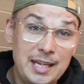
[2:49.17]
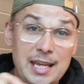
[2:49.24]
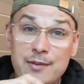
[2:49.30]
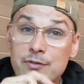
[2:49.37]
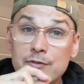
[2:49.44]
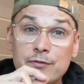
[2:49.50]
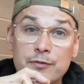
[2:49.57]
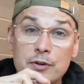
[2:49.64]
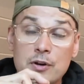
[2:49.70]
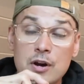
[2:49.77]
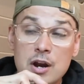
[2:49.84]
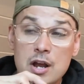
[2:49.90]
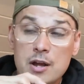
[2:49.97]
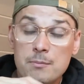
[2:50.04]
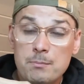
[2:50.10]
even for
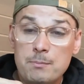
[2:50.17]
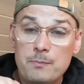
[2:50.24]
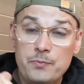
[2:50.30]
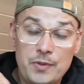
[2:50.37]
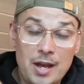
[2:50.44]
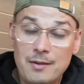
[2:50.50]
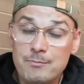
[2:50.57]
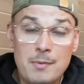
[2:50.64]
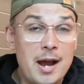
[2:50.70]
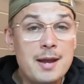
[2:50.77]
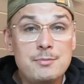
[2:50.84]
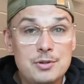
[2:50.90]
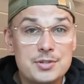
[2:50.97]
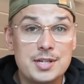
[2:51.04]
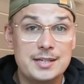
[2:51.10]
not my
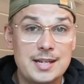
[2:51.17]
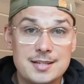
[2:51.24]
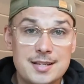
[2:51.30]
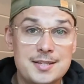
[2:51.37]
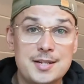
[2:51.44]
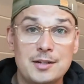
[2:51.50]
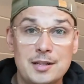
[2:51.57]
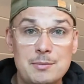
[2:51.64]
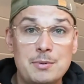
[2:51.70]
music necessarily,